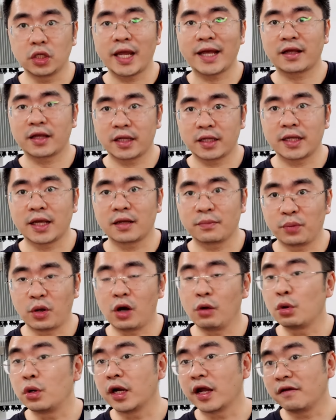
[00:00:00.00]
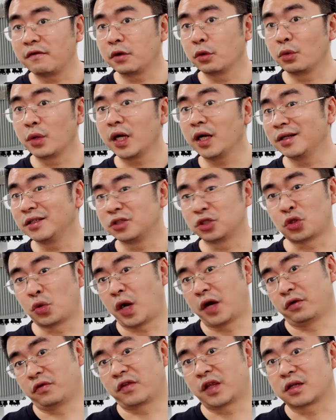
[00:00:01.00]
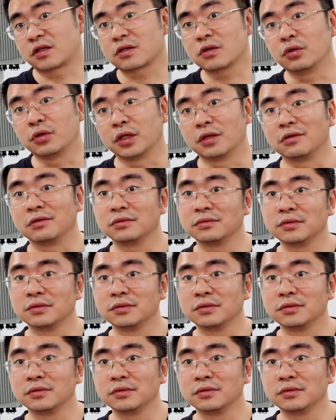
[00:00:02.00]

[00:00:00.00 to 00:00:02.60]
get power everywhere. I don't think so.